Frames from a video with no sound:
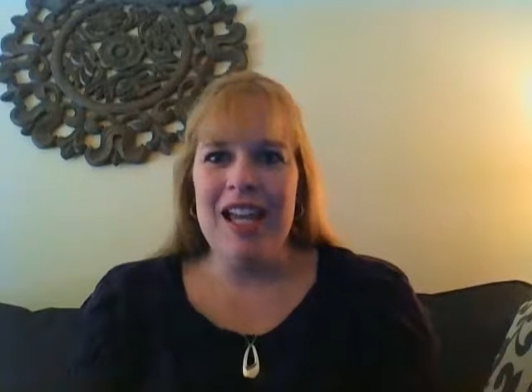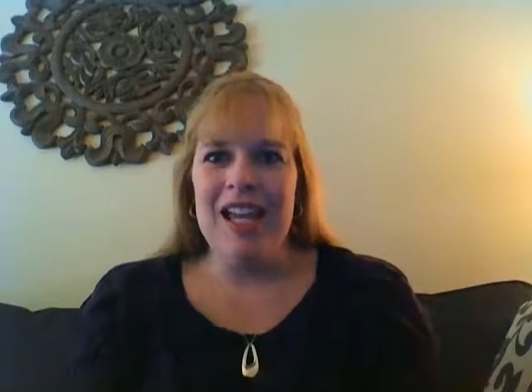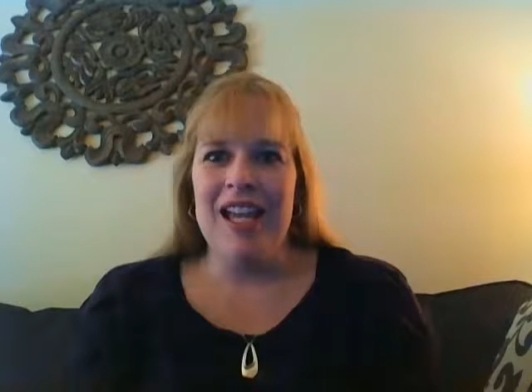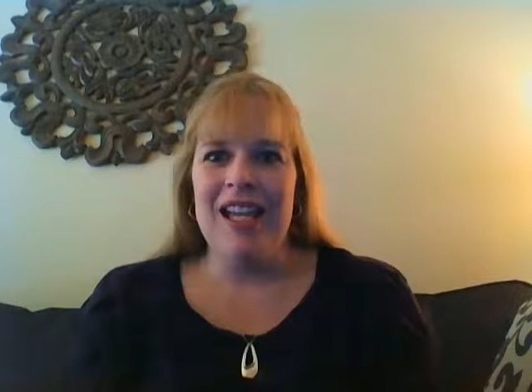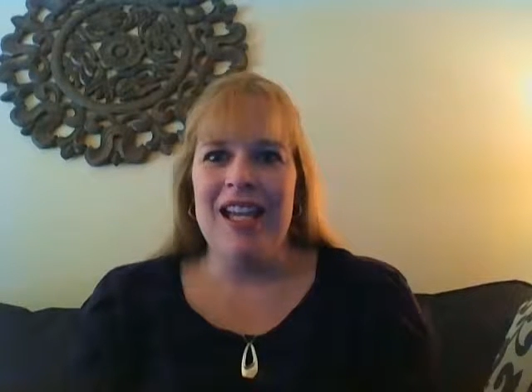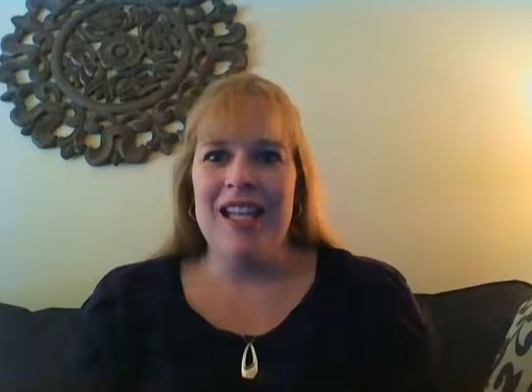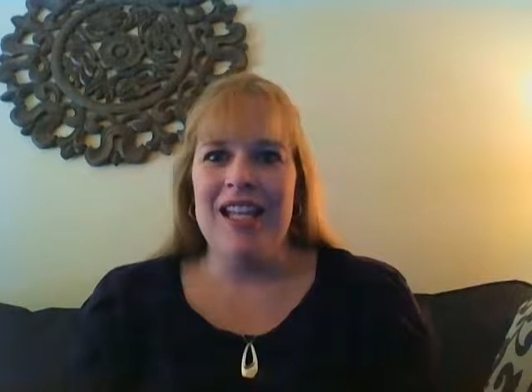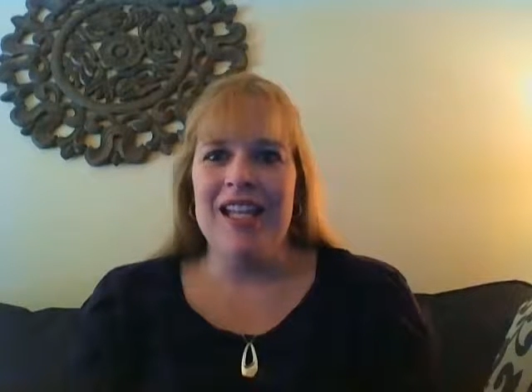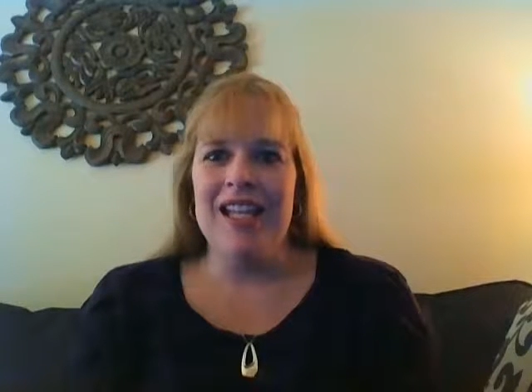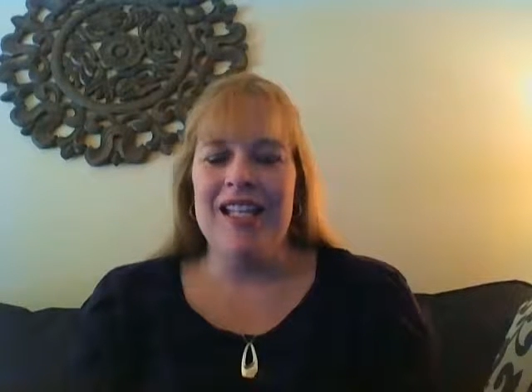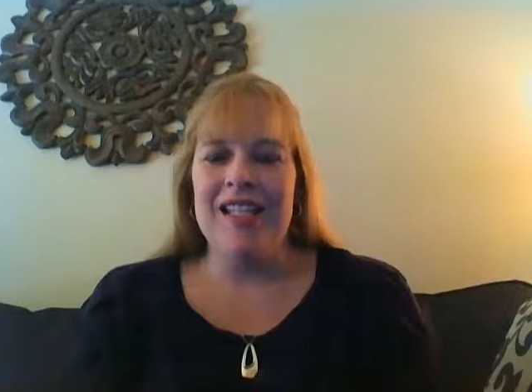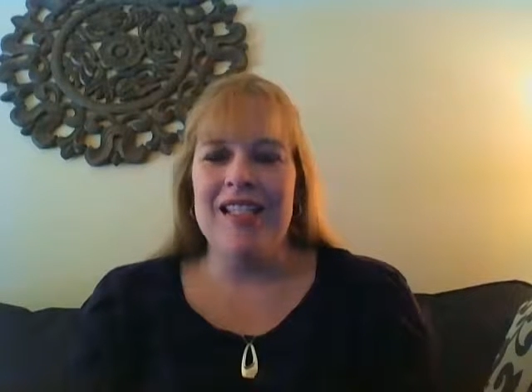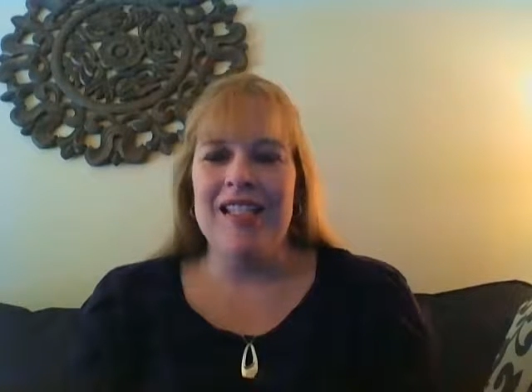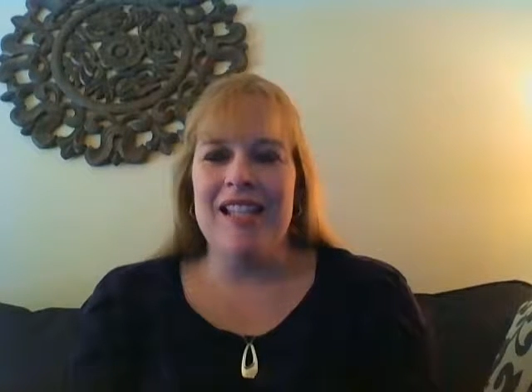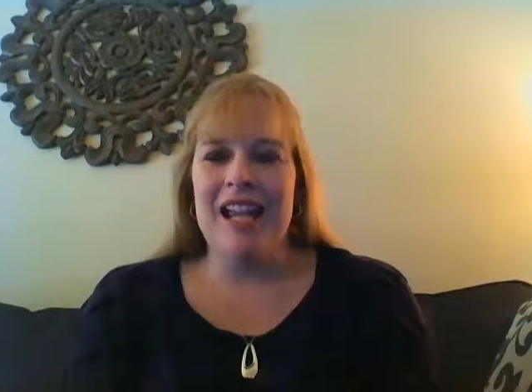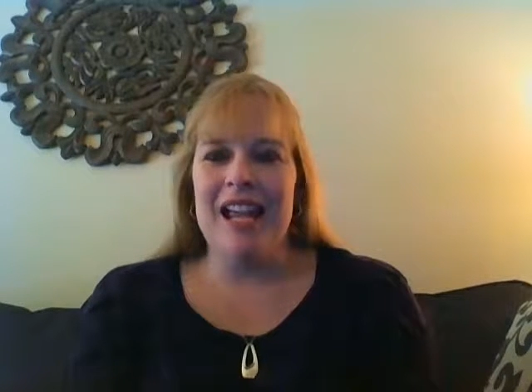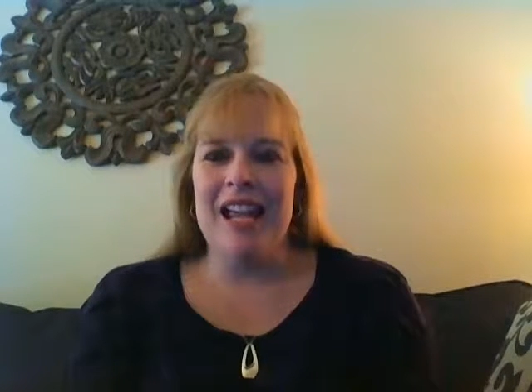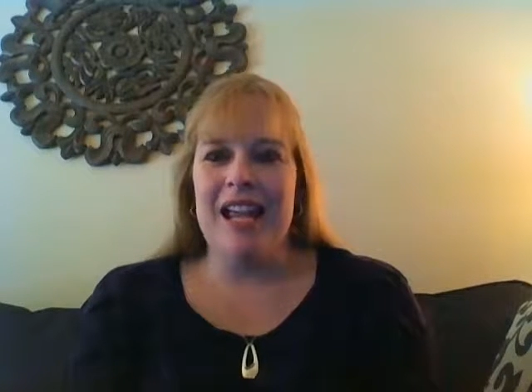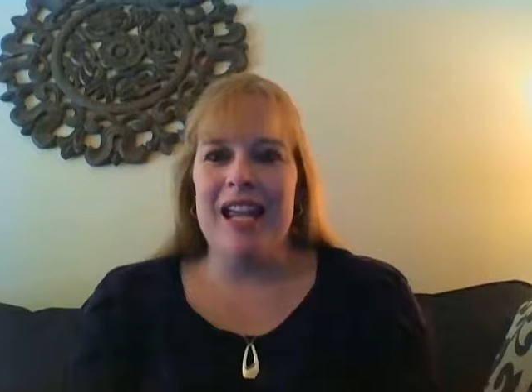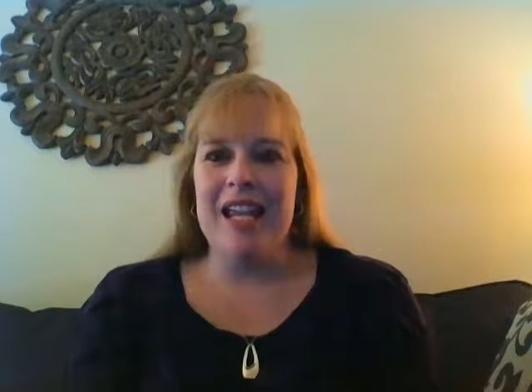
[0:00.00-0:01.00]
It is
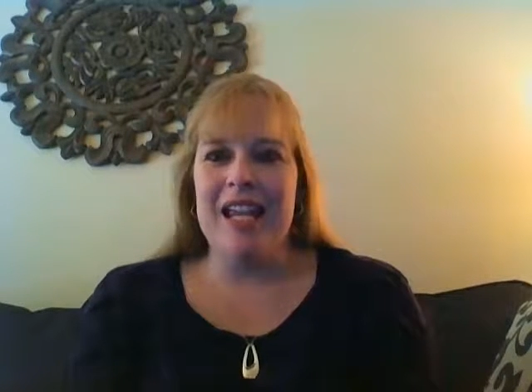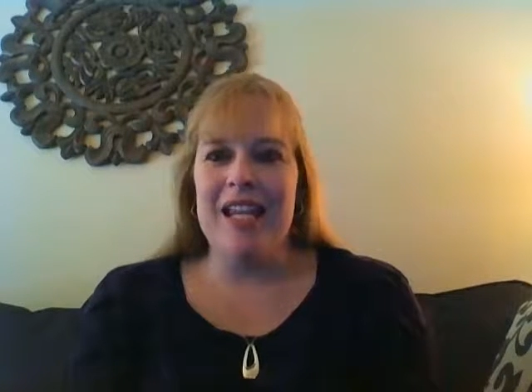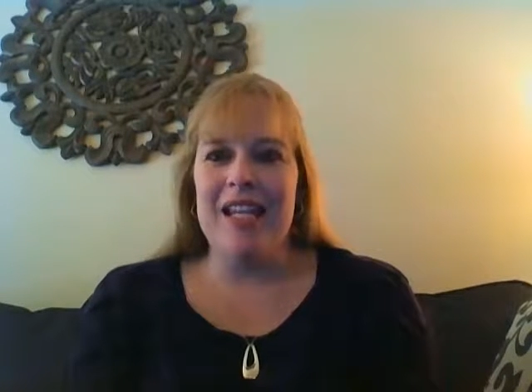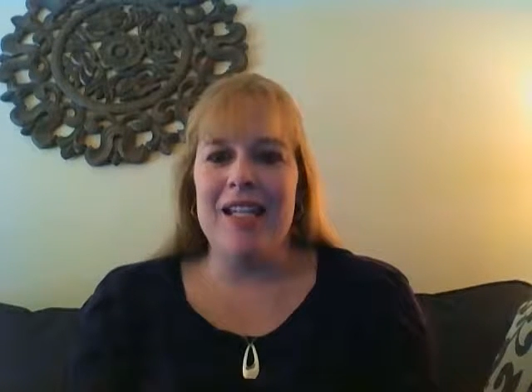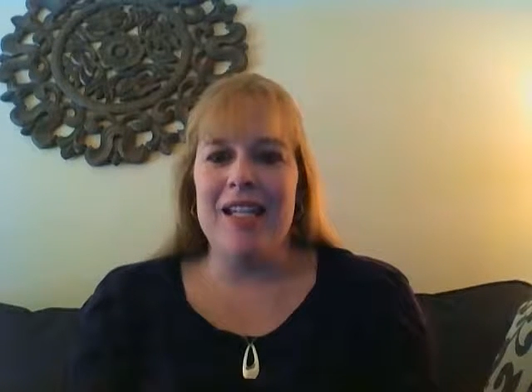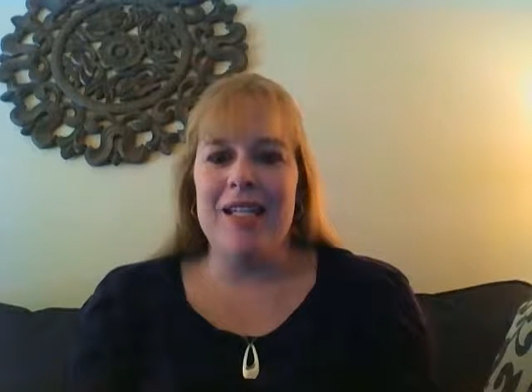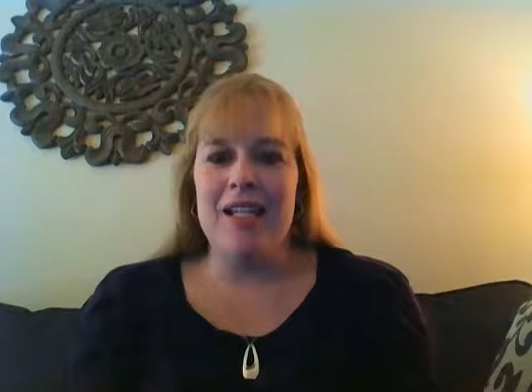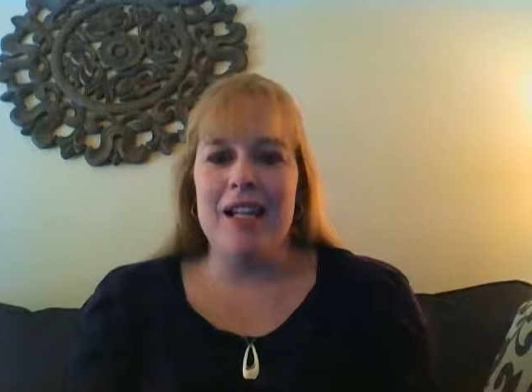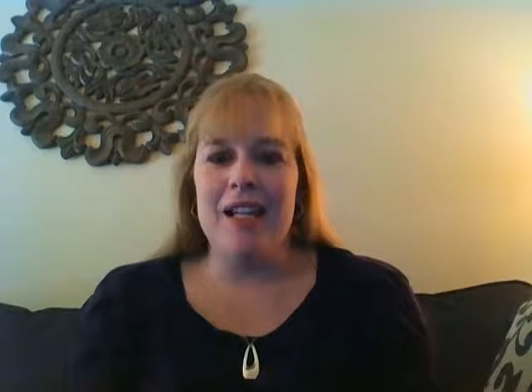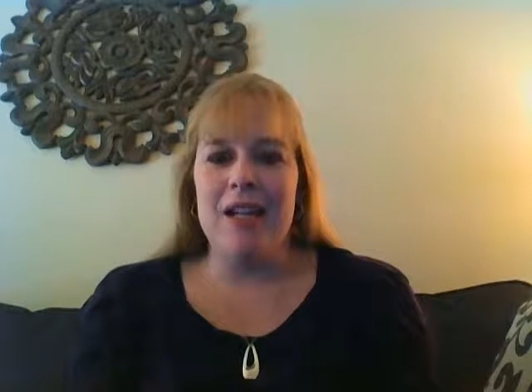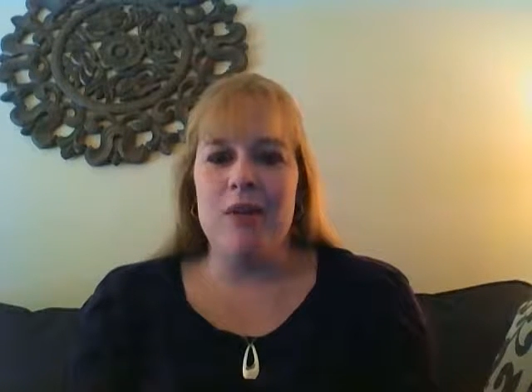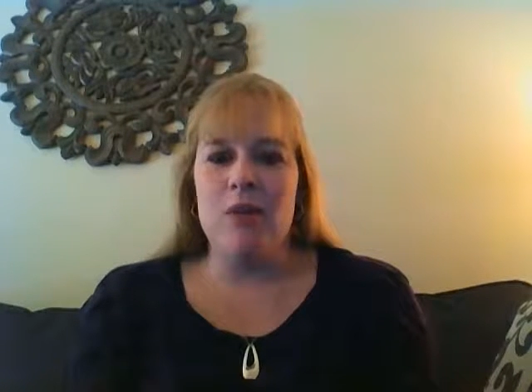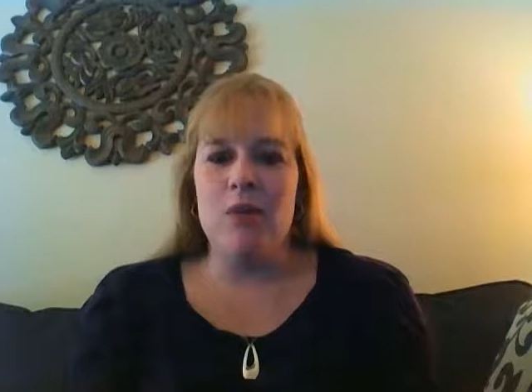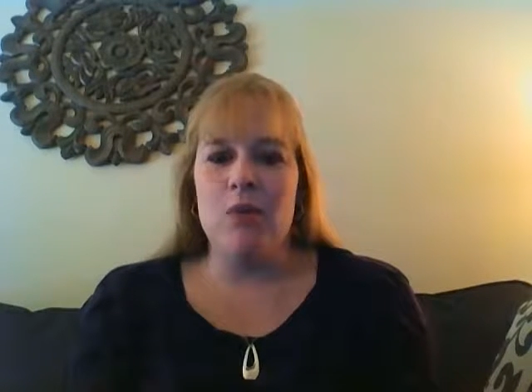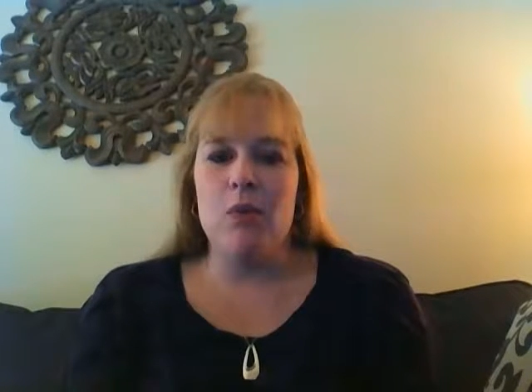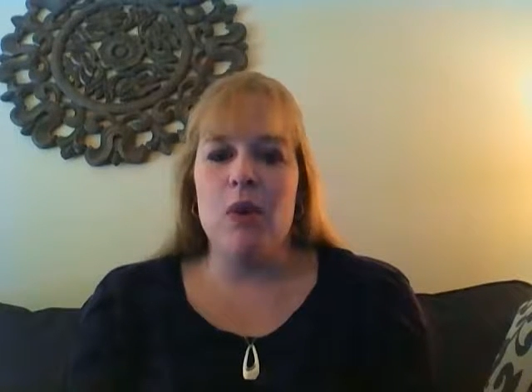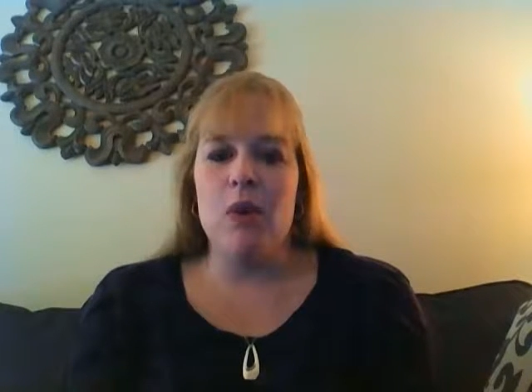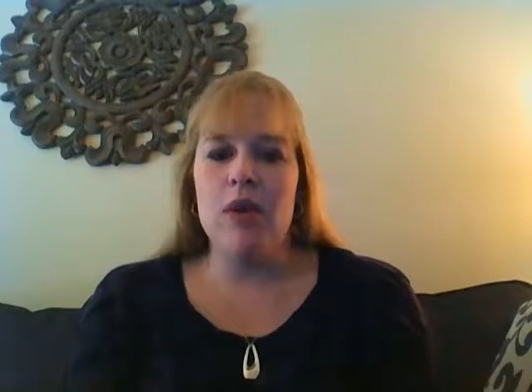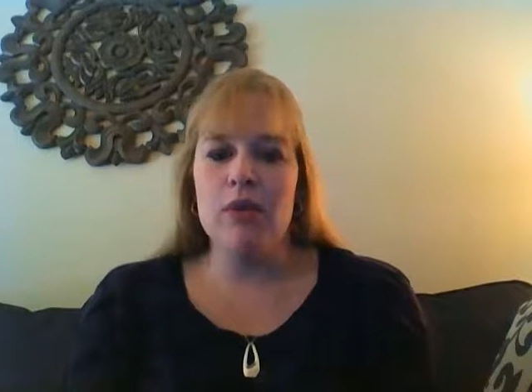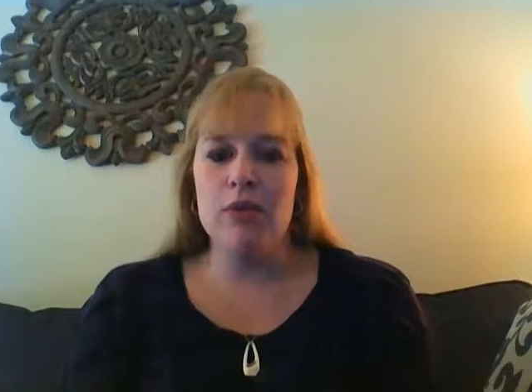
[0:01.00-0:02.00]
a
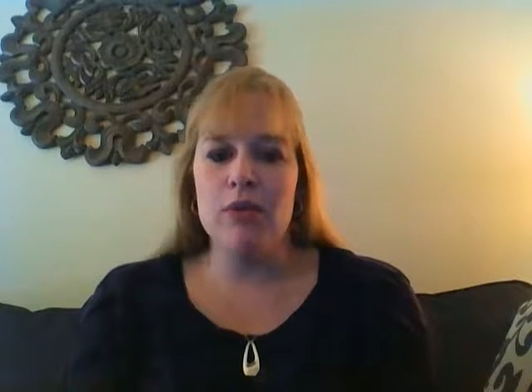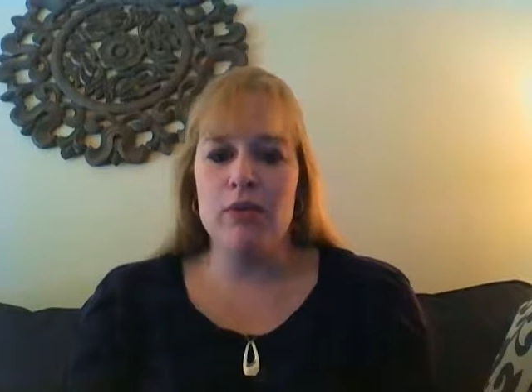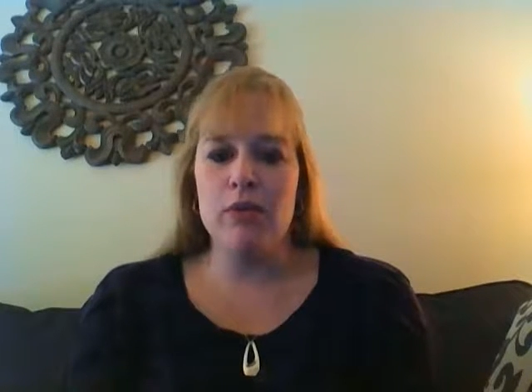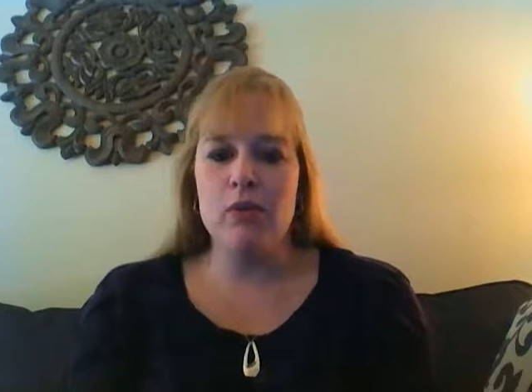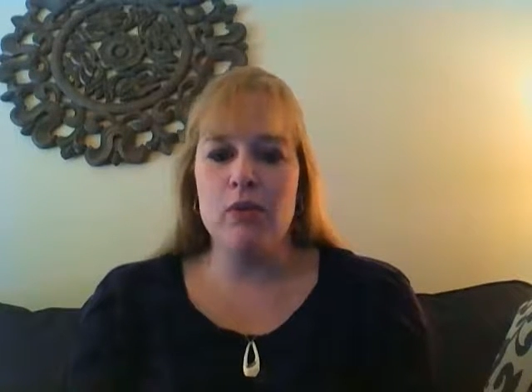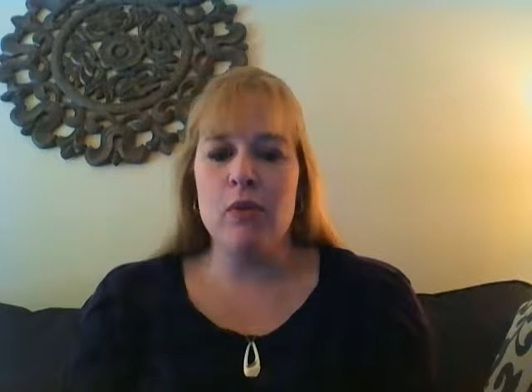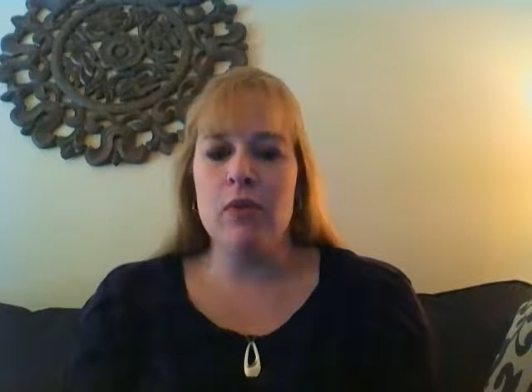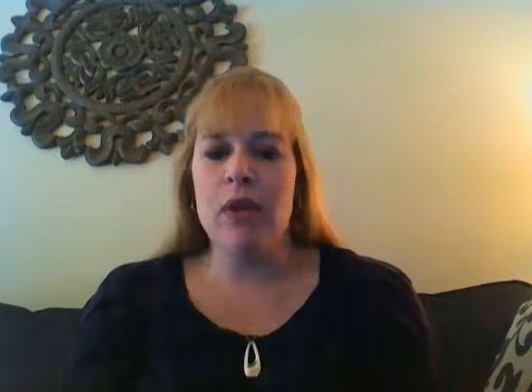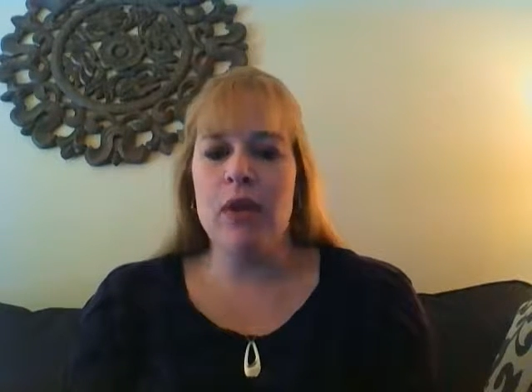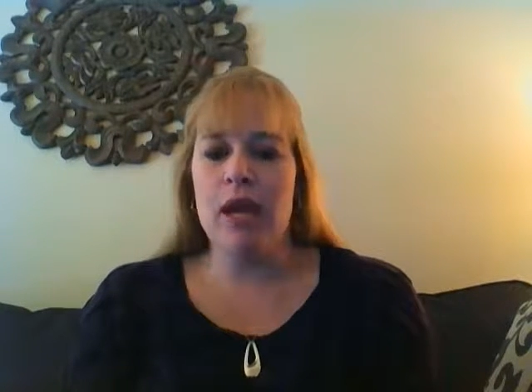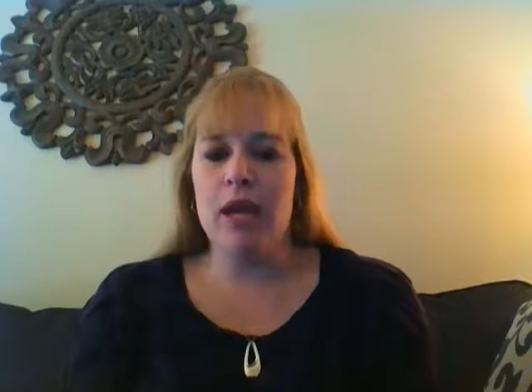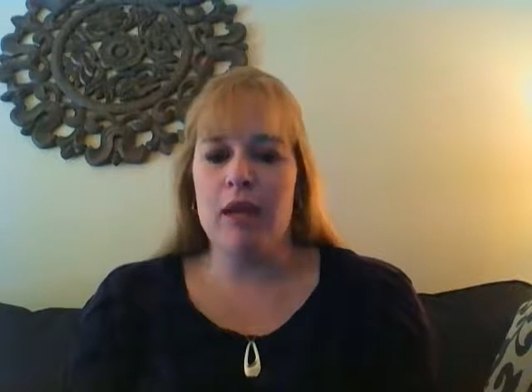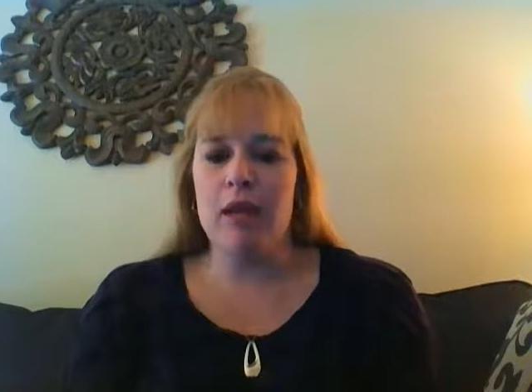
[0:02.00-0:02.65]
wonderful